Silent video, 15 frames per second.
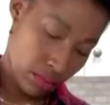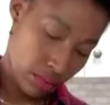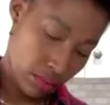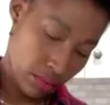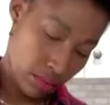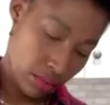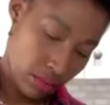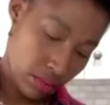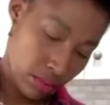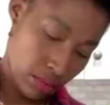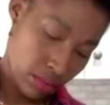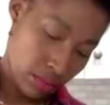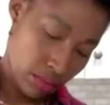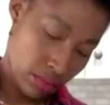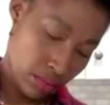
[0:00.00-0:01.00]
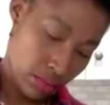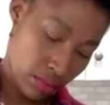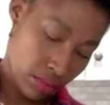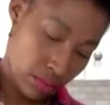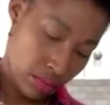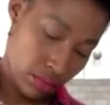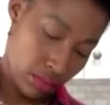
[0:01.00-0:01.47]

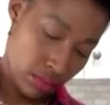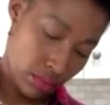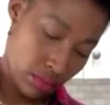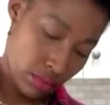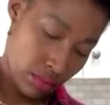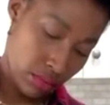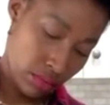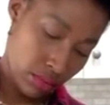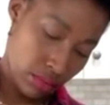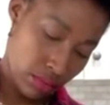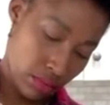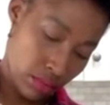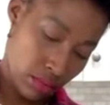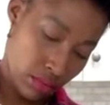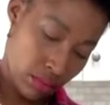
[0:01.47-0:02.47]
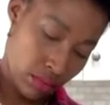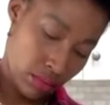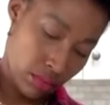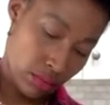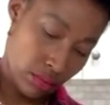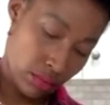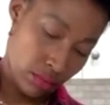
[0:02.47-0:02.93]

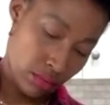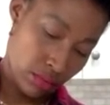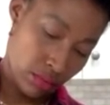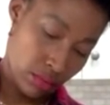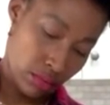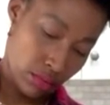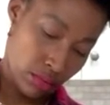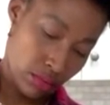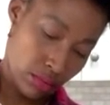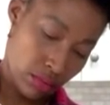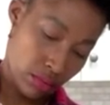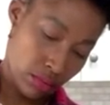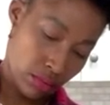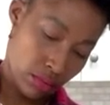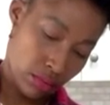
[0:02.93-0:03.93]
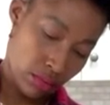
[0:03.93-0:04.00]
Nobody speaks.